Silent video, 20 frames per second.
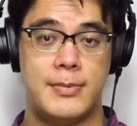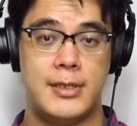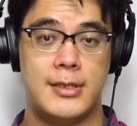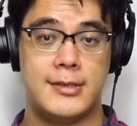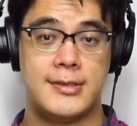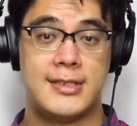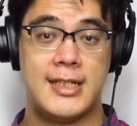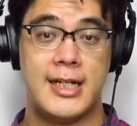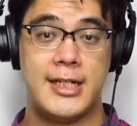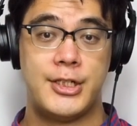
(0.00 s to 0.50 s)
been
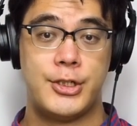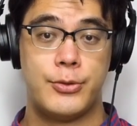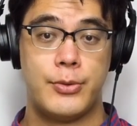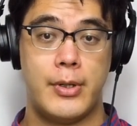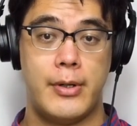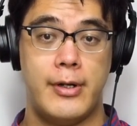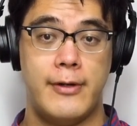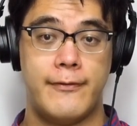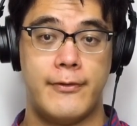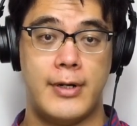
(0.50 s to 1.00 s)
a
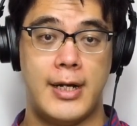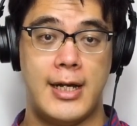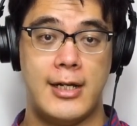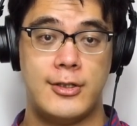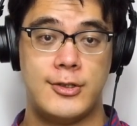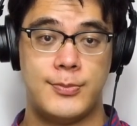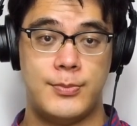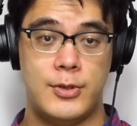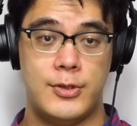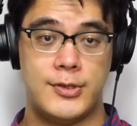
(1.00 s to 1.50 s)
sanctuary for
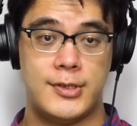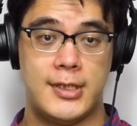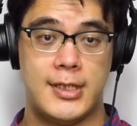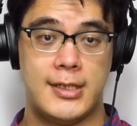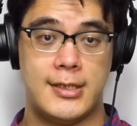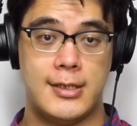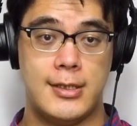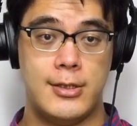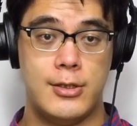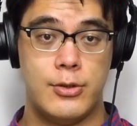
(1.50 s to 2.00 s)
house music
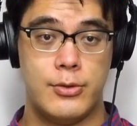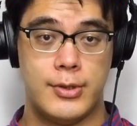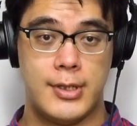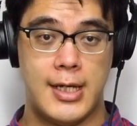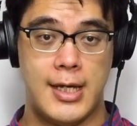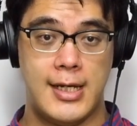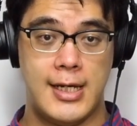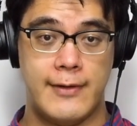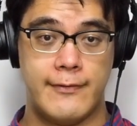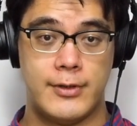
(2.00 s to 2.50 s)
in the UK
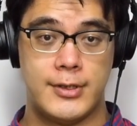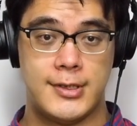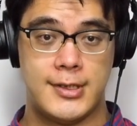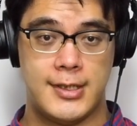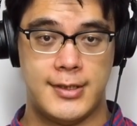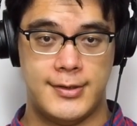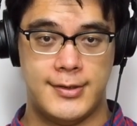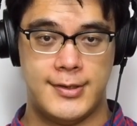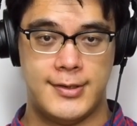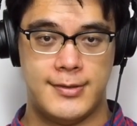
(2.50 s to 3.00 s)
ever
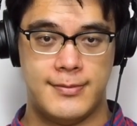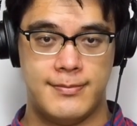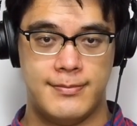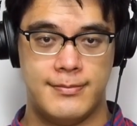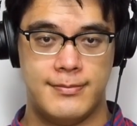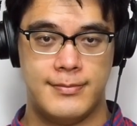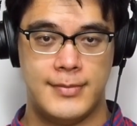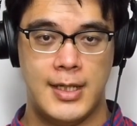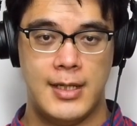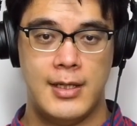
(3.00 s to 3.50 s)
since.
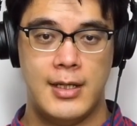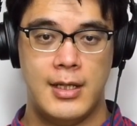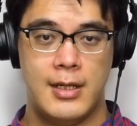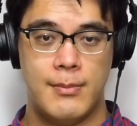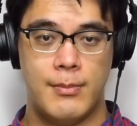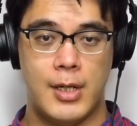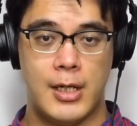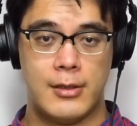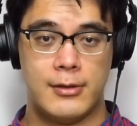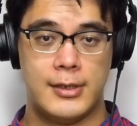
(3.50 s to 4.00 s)

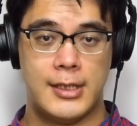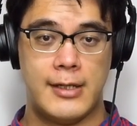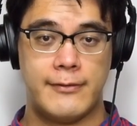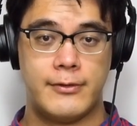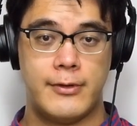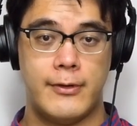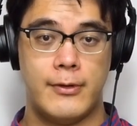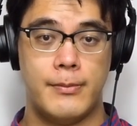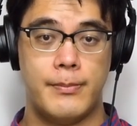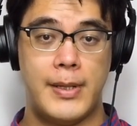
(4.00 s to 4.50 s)
Modeled
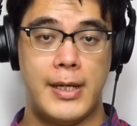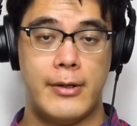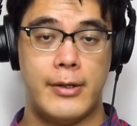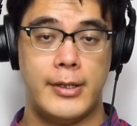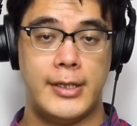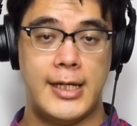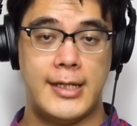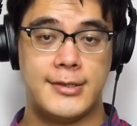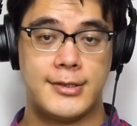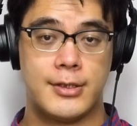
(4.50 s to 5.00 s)
after the
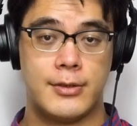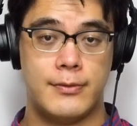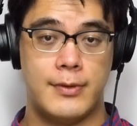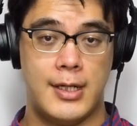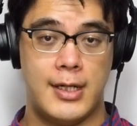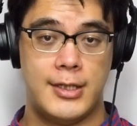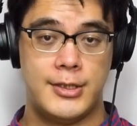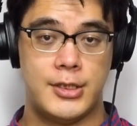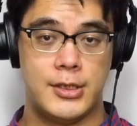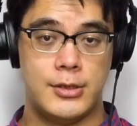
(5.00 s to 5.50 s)
Paradise
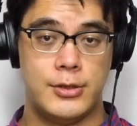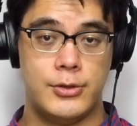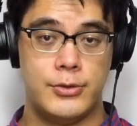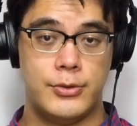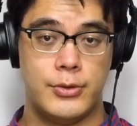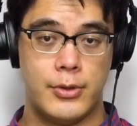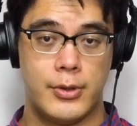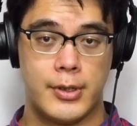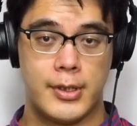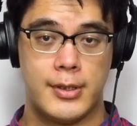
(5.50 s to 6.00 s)
Garage in New
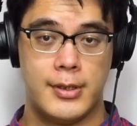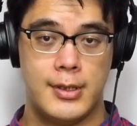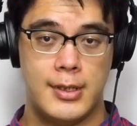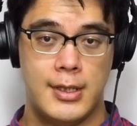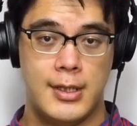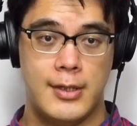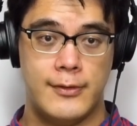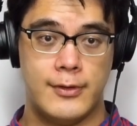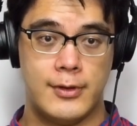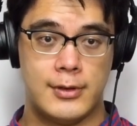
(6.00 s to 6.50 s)
York,
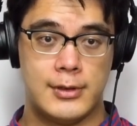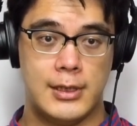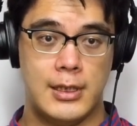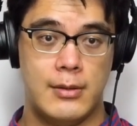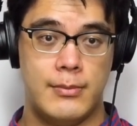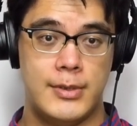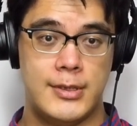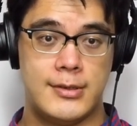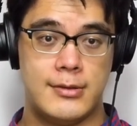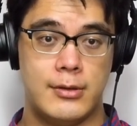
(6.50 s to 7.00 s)
the
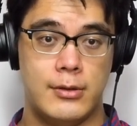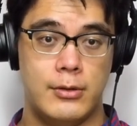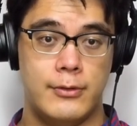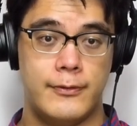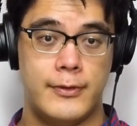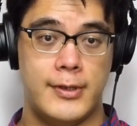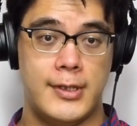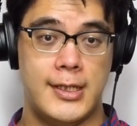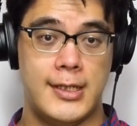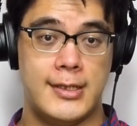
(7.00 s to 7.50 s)
club is known
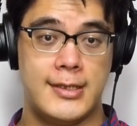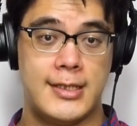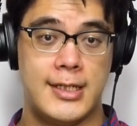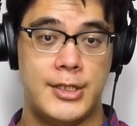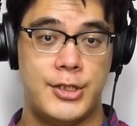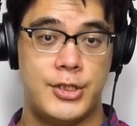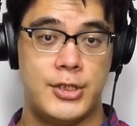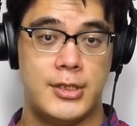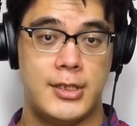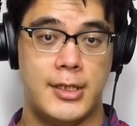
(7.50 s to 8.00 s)
for the
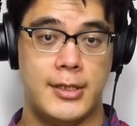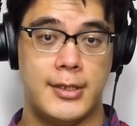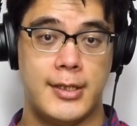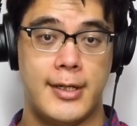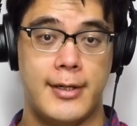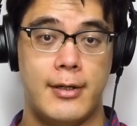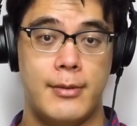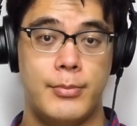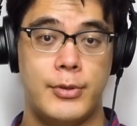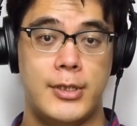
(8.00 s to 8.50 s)
attention and
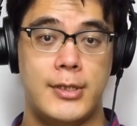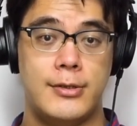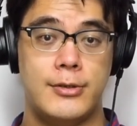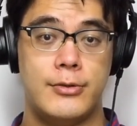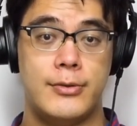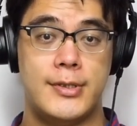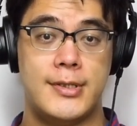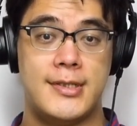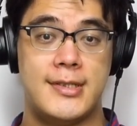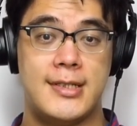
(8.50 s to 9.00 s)
care put
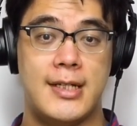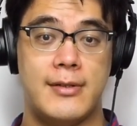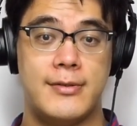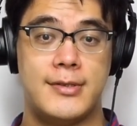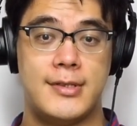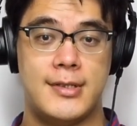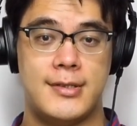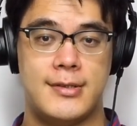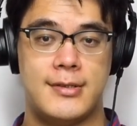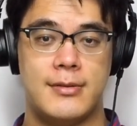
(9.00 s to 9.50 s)
into its
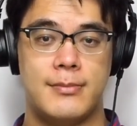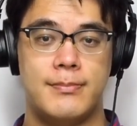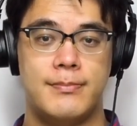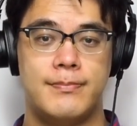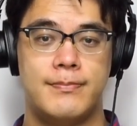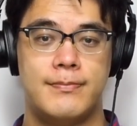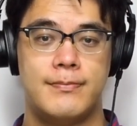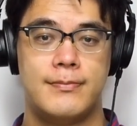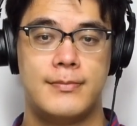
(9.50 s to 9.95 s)
sound system.